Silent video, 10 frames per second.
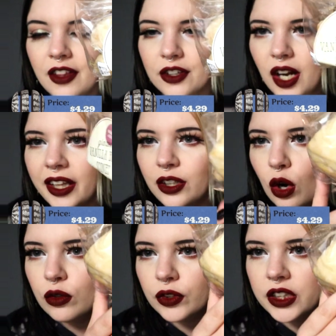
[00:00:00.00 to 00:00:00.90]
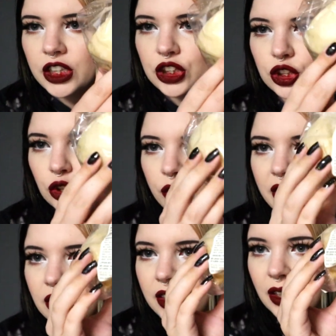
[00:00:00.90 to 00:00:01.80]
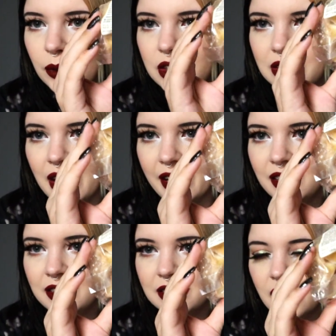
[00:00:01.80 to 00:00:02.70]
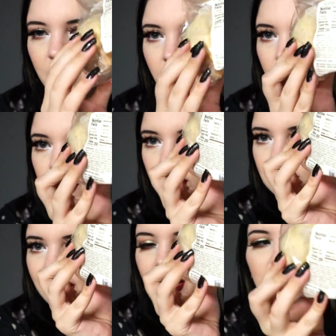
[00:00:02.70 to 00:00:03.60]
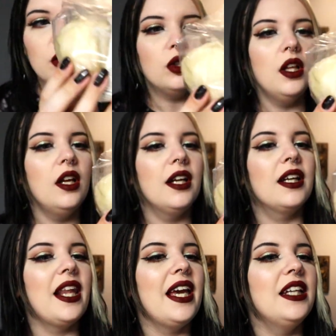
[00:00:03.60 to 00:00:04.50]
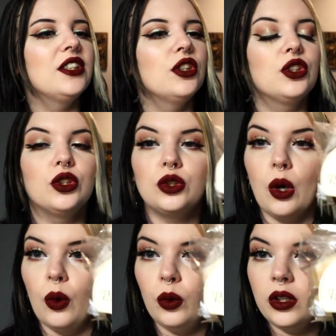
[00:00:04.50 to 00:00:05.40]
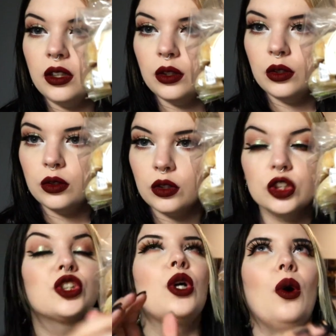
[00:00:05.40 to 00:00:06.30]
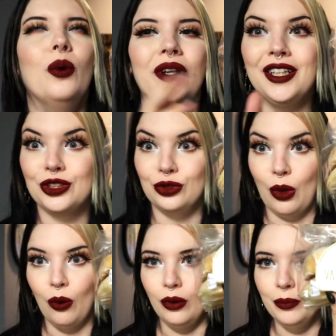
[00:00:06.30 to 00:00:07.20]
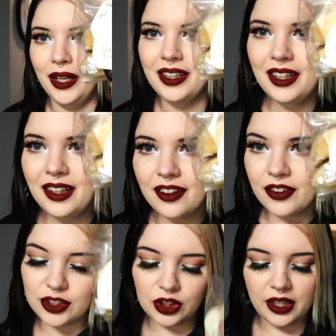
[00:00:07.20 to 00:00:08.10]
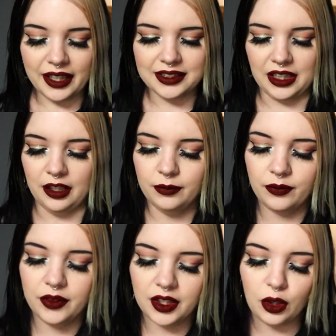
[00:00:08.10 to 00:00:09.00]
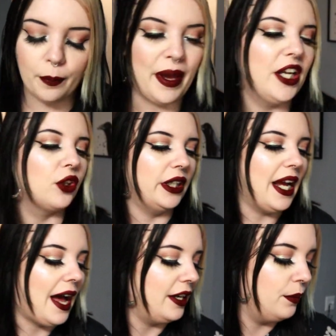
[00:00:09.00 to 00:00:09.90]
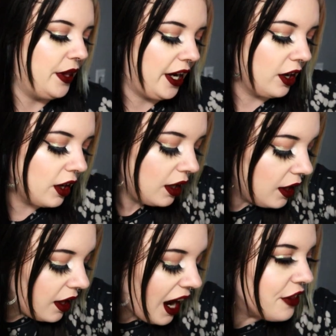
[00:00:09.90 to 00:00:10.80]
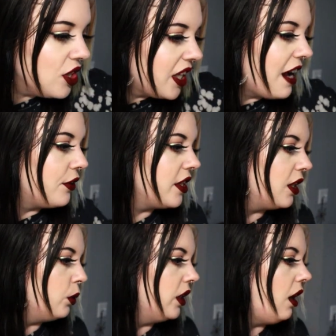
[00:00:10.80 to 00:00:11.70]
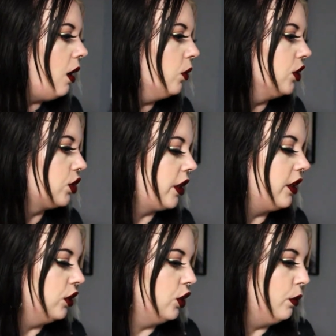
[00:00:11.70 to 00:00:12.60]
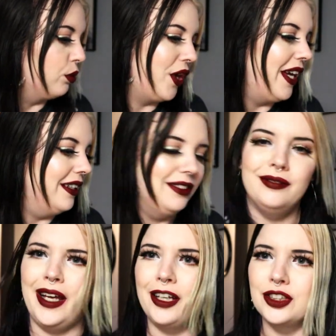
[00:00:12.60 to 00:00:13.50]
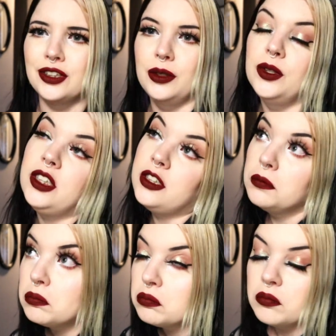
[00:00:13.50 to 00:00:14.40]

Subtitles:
They're not like overly sugary looking, which is nice. They're just like a little glazed stone. Scone, not stone, but this is the next thing. Little bakery item there. I think everything we got was Trader Joe brand, actually, which is